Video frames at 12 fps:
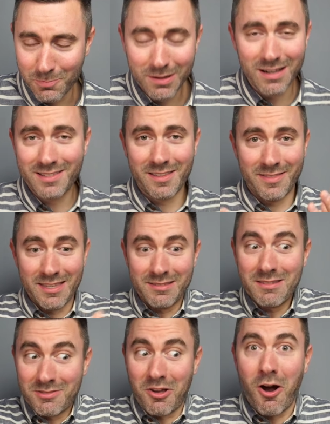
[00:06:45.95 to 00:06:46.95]
because this
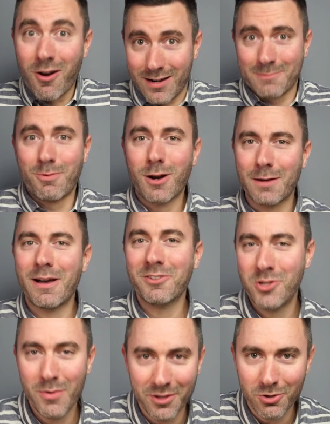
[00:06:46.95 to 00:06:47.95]
is the hardest part about
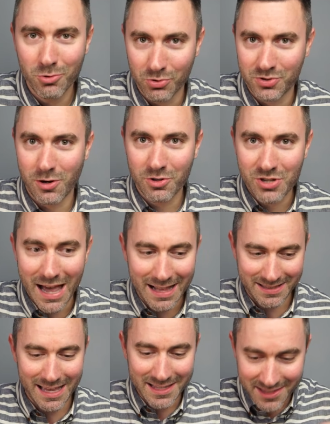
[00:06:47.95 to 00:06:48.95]
doing Google search
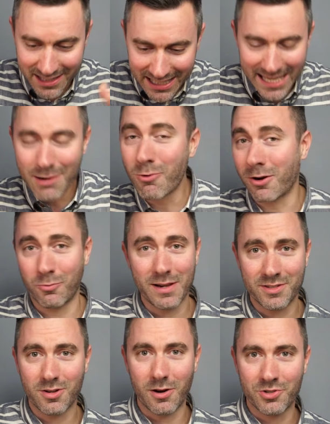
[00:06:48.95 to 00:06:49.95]
ads is the keyword
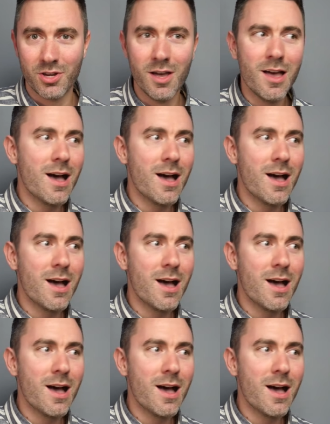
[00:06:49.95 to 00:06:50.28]
research.